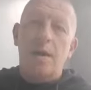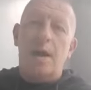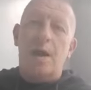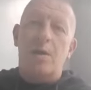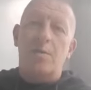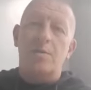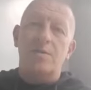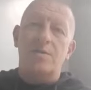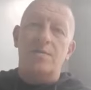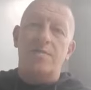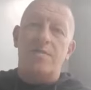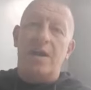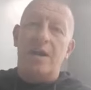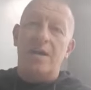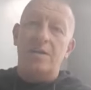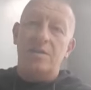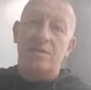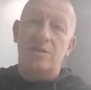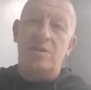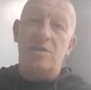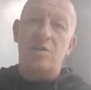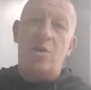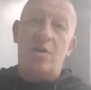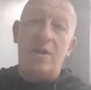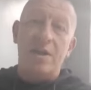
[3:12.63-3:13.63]
I was advised
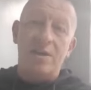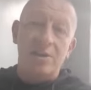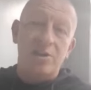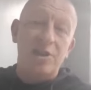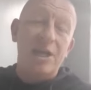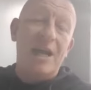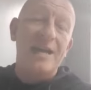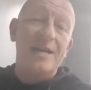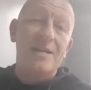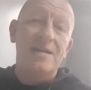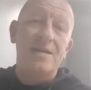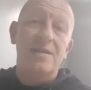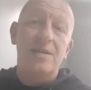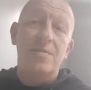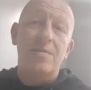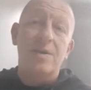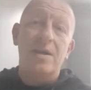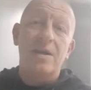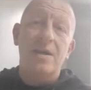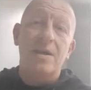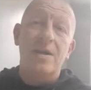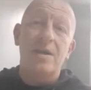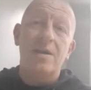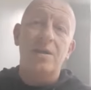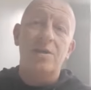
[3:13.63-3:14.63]
to start injecting the
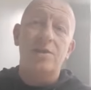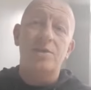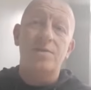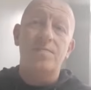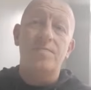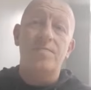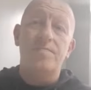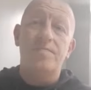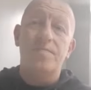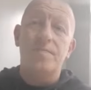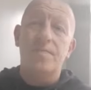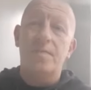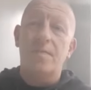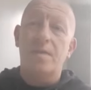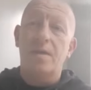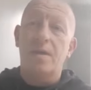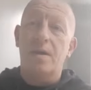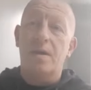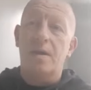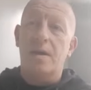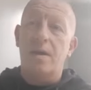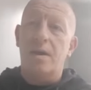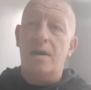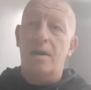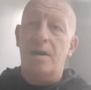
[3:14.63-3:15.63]
medication
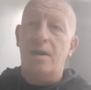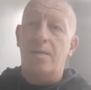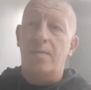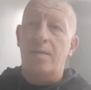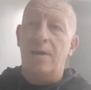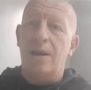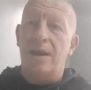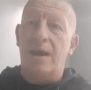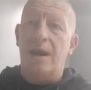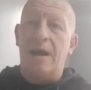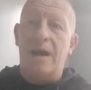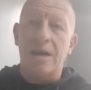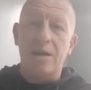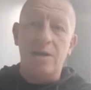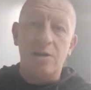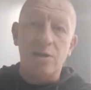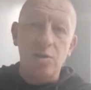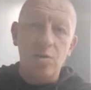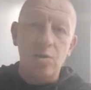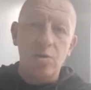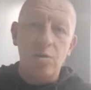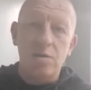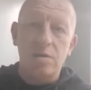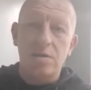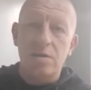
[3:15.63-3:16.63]
in higher
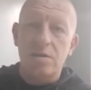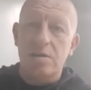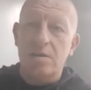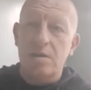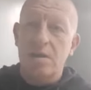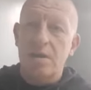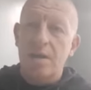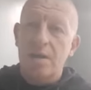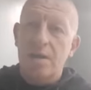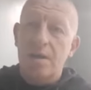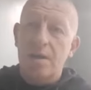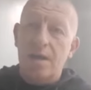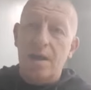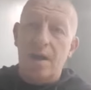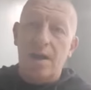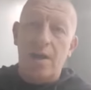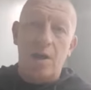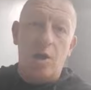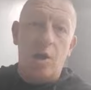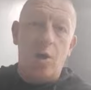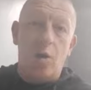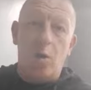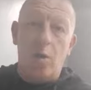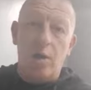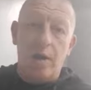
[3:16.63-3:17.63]
doses, and
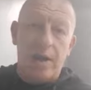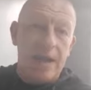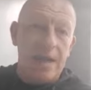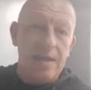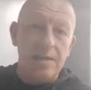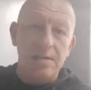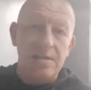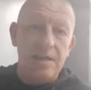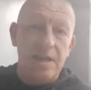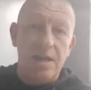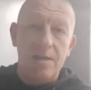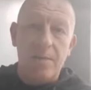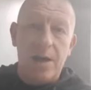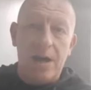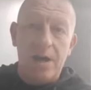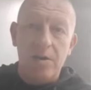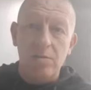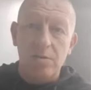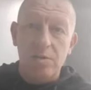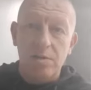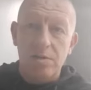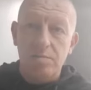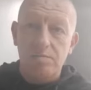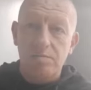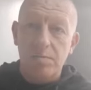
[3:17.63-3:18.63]
I got all the kits sent to my
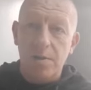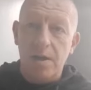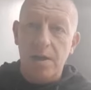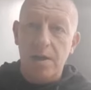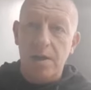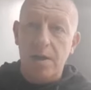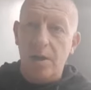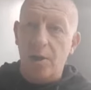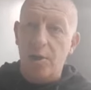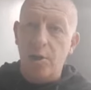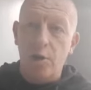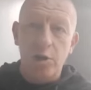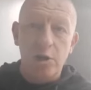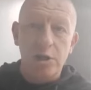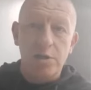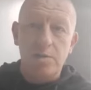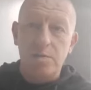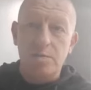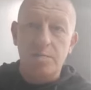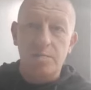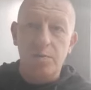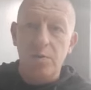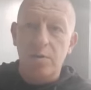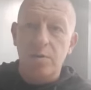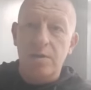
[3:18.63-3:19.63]
house. A nurse
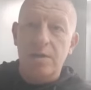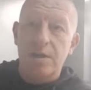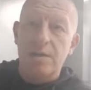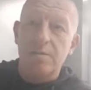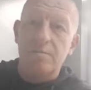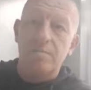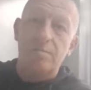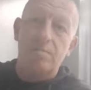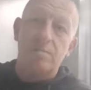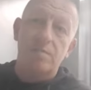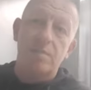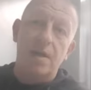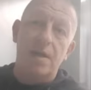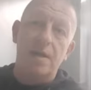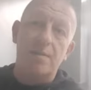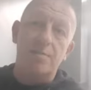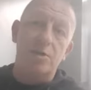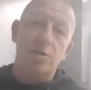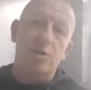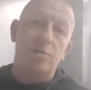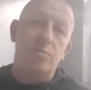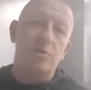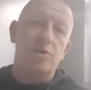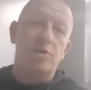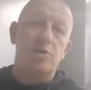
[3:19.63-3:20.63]
was booked in
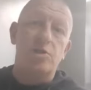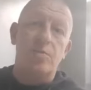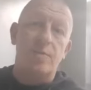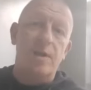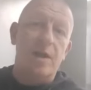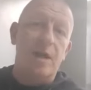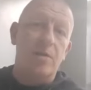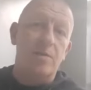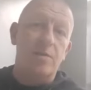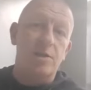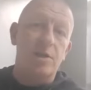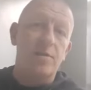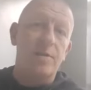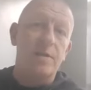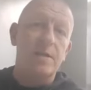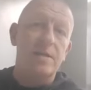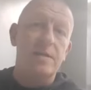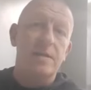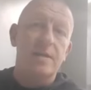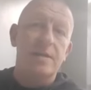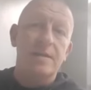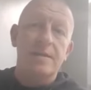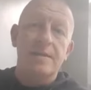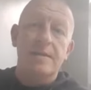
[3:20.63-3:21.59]
to come and show me how to do it.